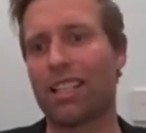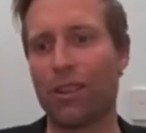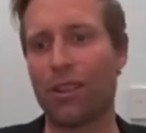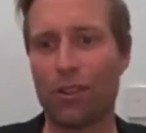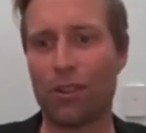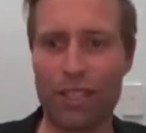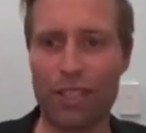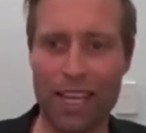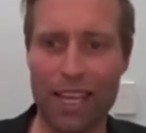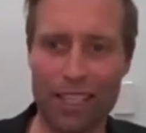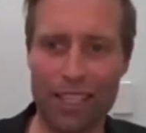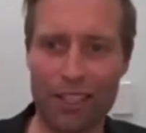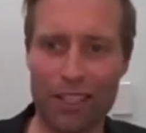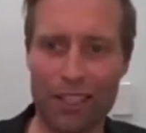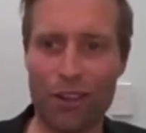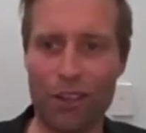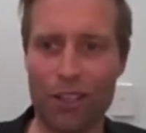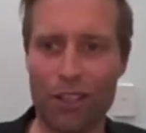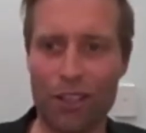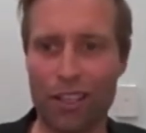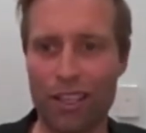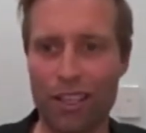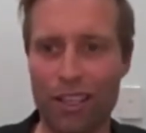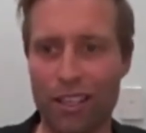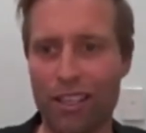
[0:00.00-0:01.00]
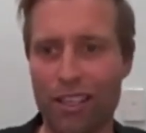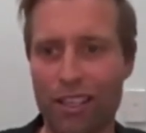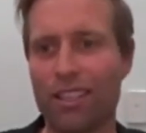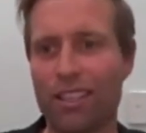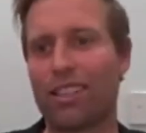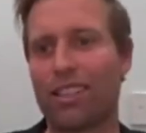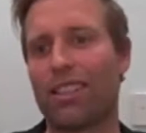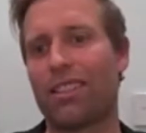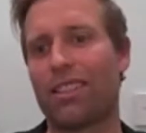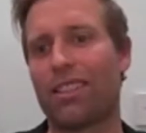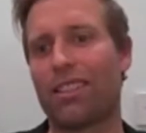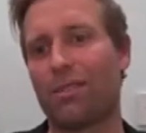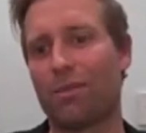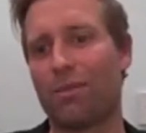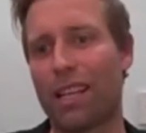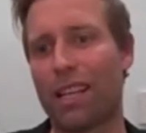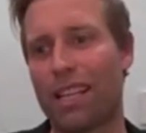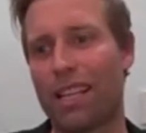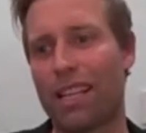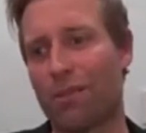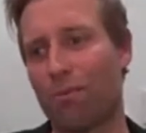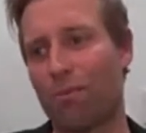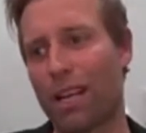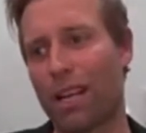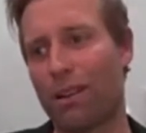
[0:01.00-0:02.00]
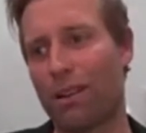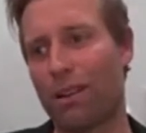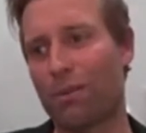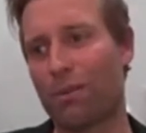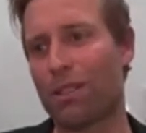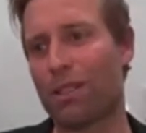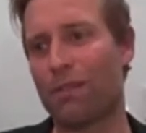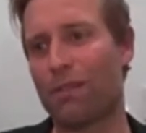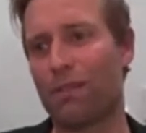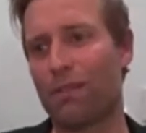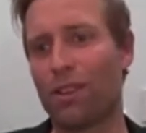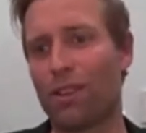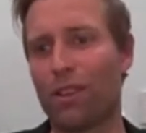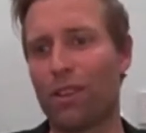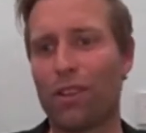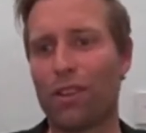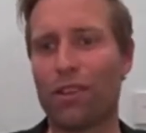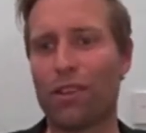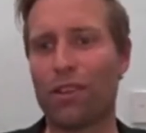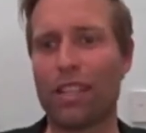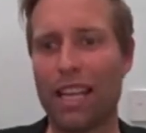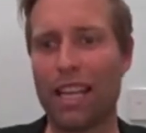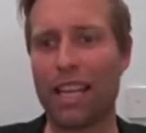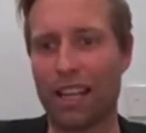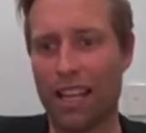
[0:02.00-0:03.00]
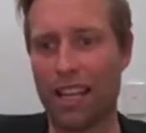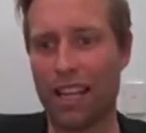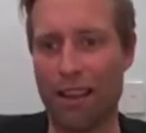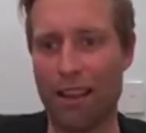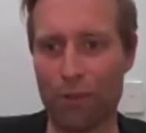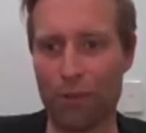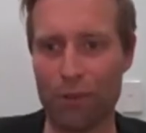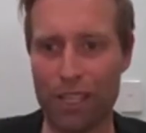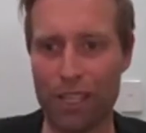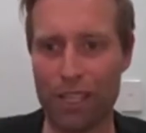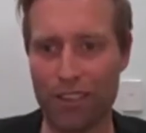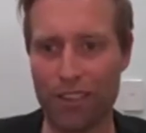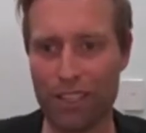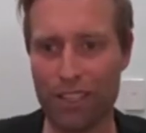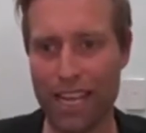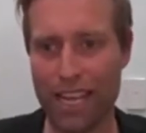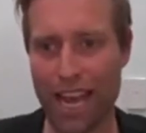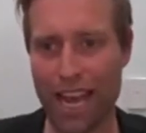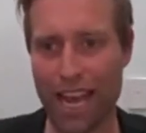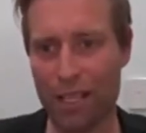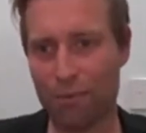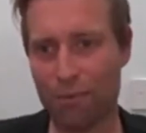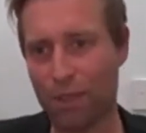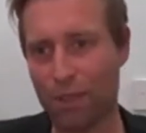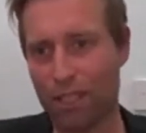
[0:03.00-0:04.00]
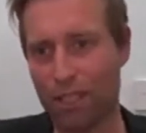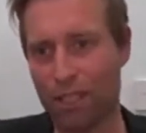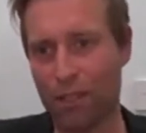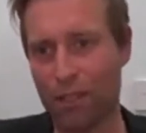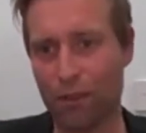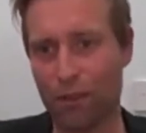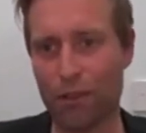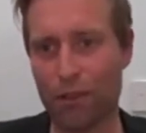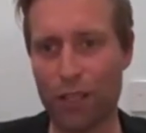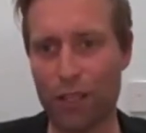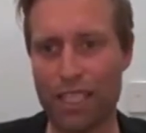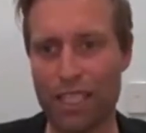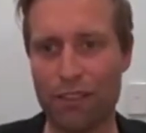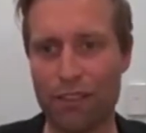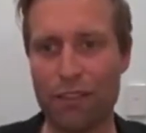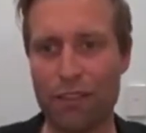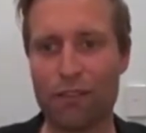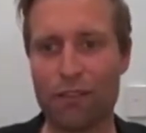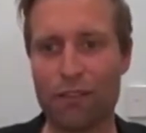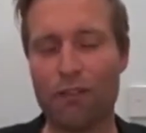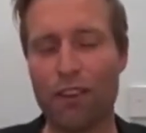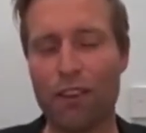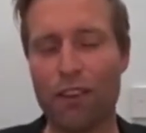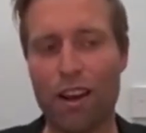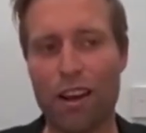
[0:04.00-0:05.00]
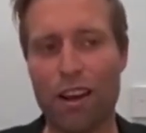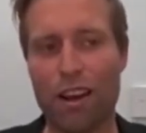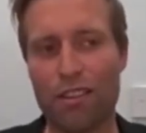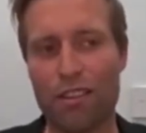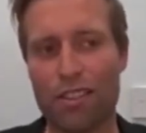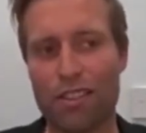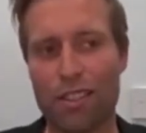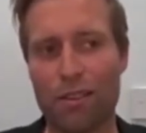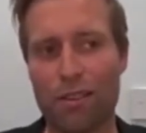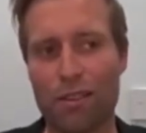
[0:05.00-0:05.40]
who downloaded it, when it was viewed, it'll have all your attachments or all your different files.